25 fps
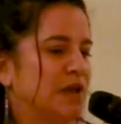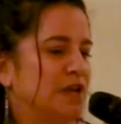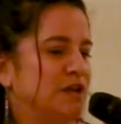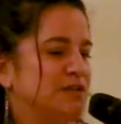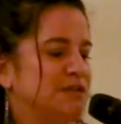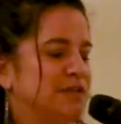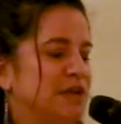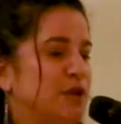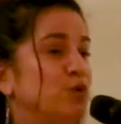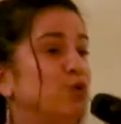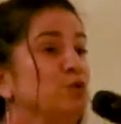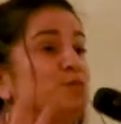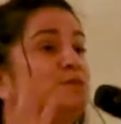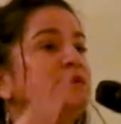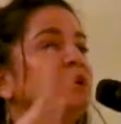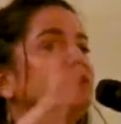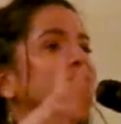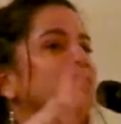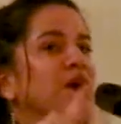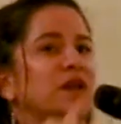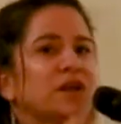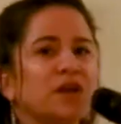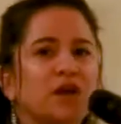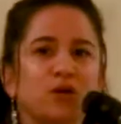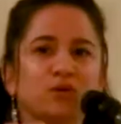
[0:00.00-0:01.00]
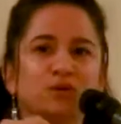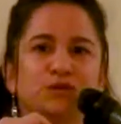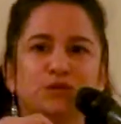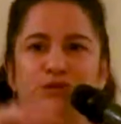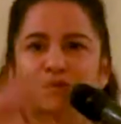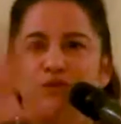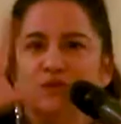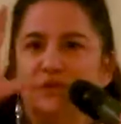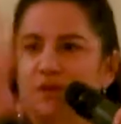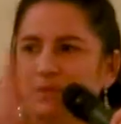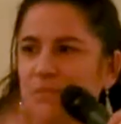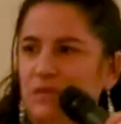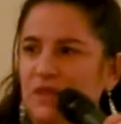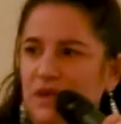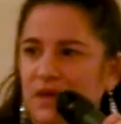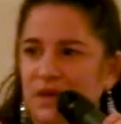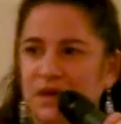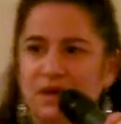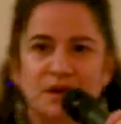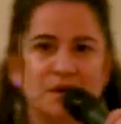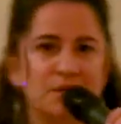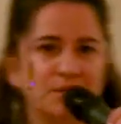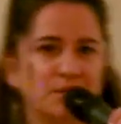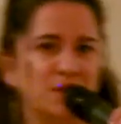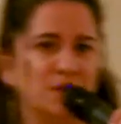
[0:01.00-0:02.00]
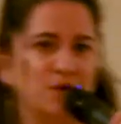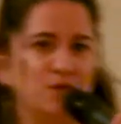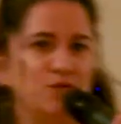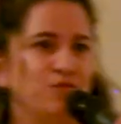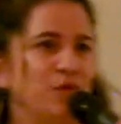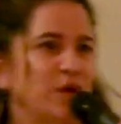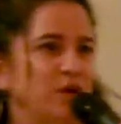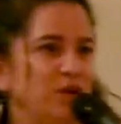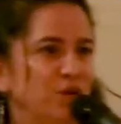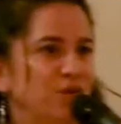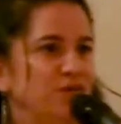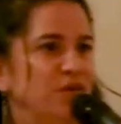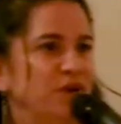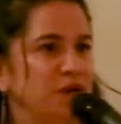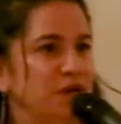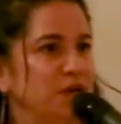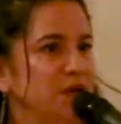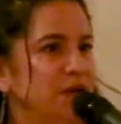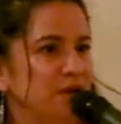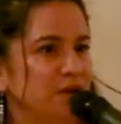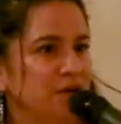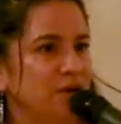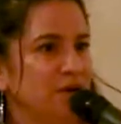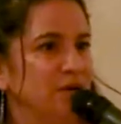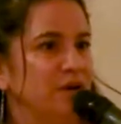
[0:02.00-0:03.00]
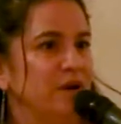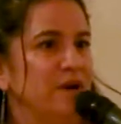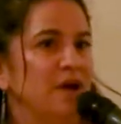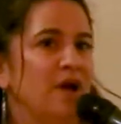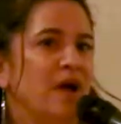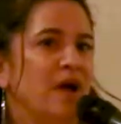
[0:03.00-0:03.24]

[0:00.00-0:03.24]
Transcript: say, oops, I've got to go do something and I'm going to run over here.